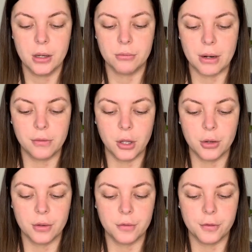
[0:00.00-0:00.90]

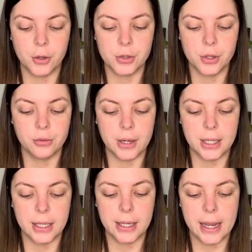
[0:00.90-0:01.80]
Revlon Photo
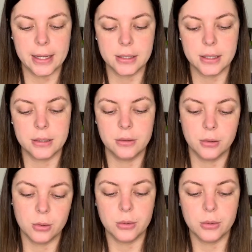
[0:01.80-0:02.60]
Ready Candid All